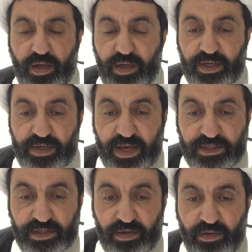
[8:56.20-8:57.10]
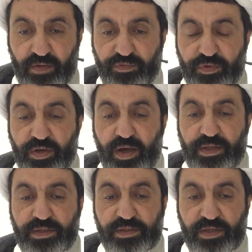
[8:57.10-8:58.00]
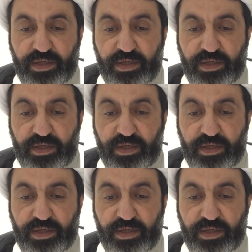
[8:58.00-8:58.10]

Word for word: I can ask Allah for guidance.